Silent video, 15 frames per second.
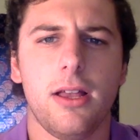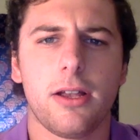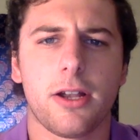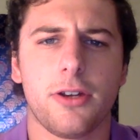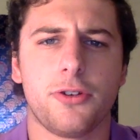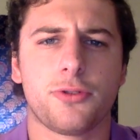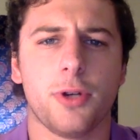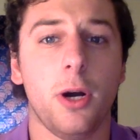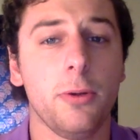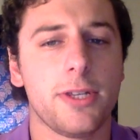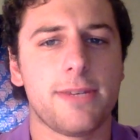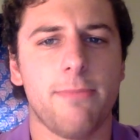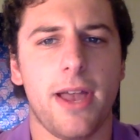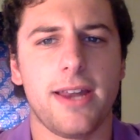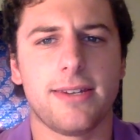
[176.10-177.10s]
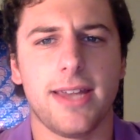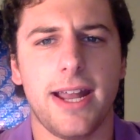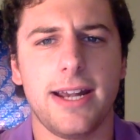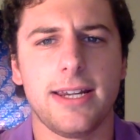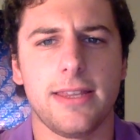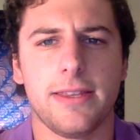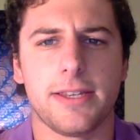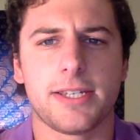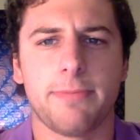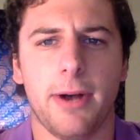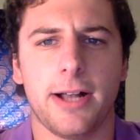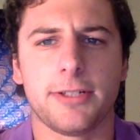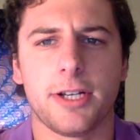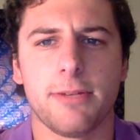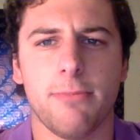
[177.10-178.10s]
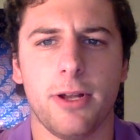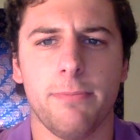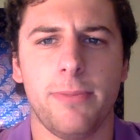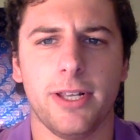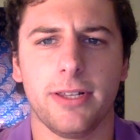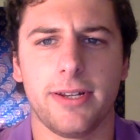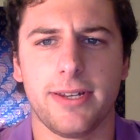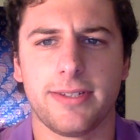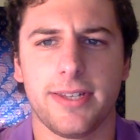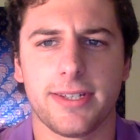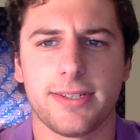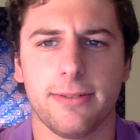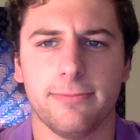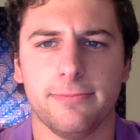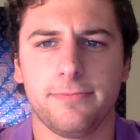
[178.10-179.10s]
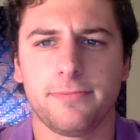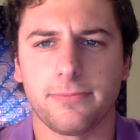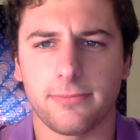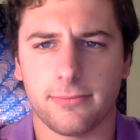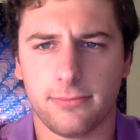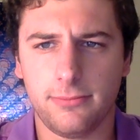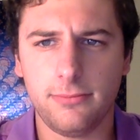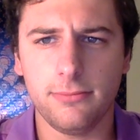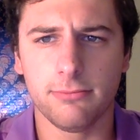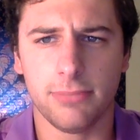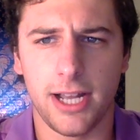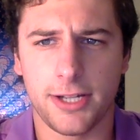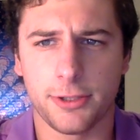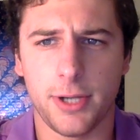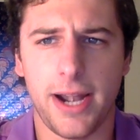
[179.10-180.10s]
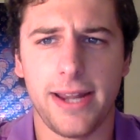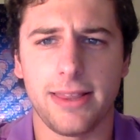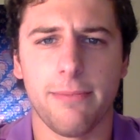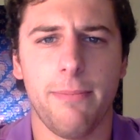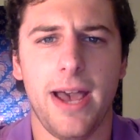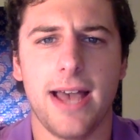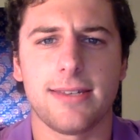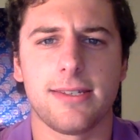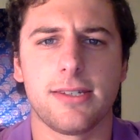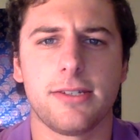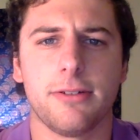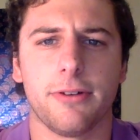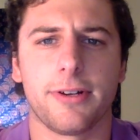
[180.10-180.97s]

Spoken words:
Control is maintained in this sponsored mobility system by training the masses to